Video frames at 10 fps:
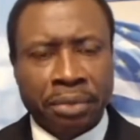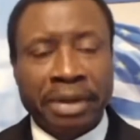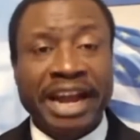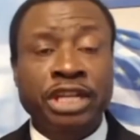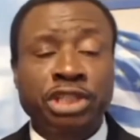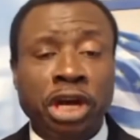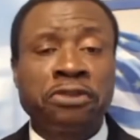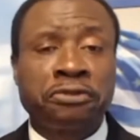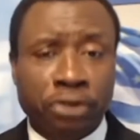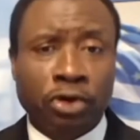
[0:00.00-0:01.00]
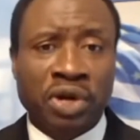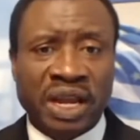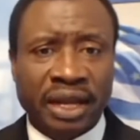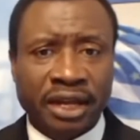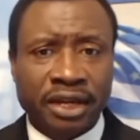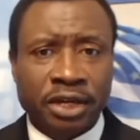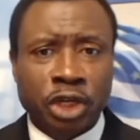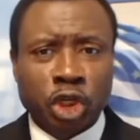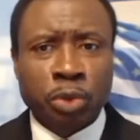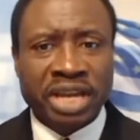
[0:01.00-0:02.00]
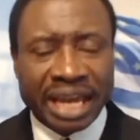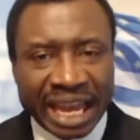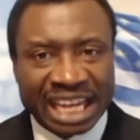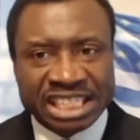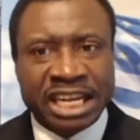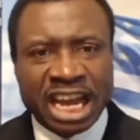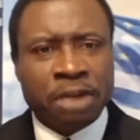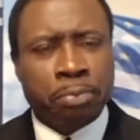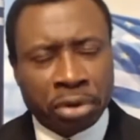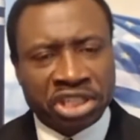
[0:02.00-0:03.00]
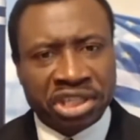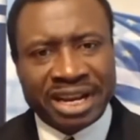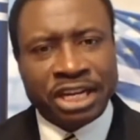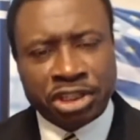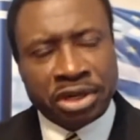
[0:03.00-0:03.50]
by John Frundi to be SDF presidential